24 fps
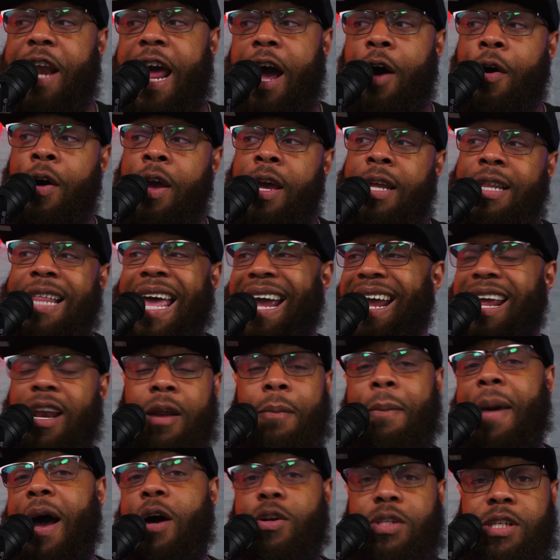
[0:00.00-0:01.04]
Now, that can
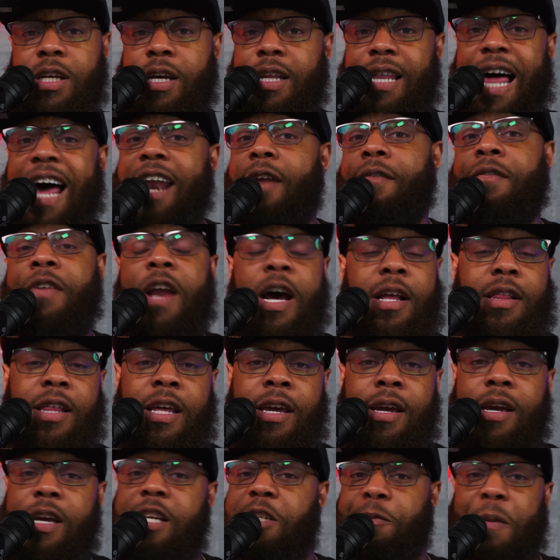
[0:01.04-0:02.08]
amount to a lot of
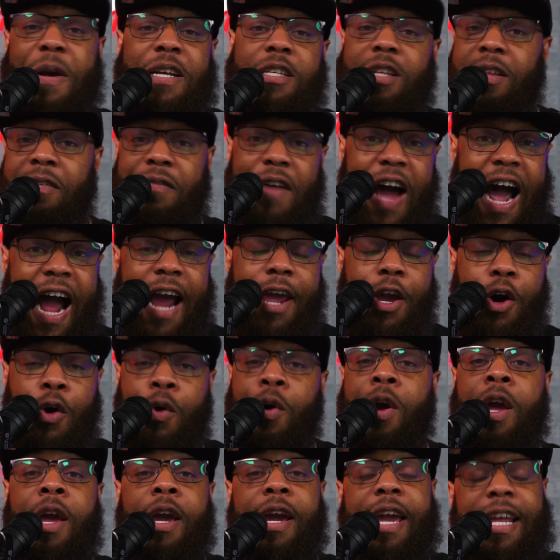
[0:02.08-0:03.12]
nothing, especially if
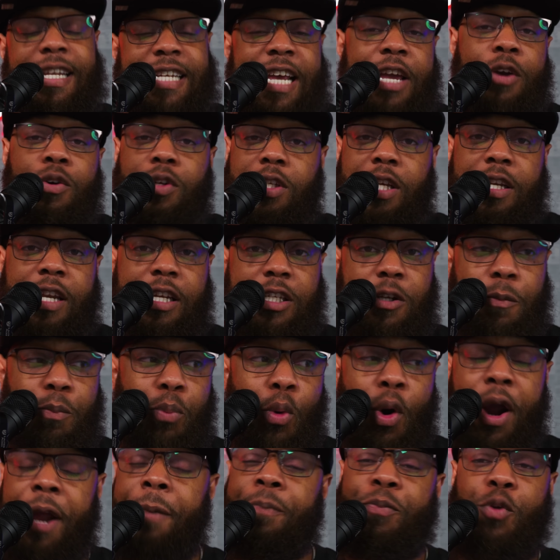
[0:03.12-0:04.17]
Ayo continues to
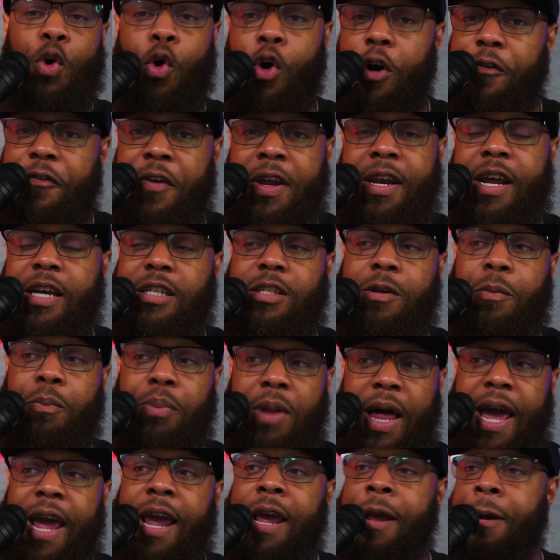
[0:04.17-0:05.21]
disappoint or if he doesn't
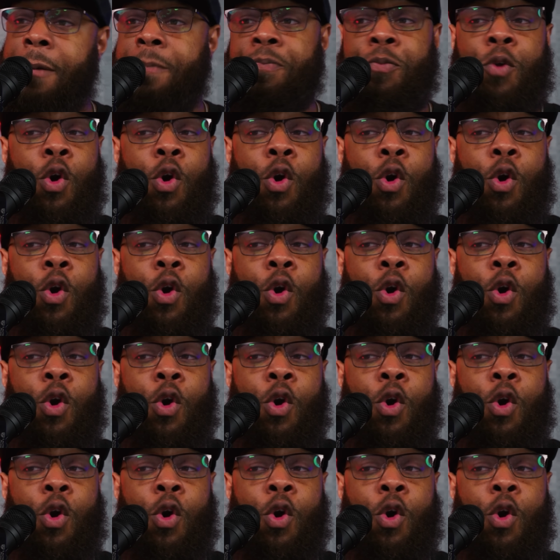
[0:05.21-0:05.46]
play,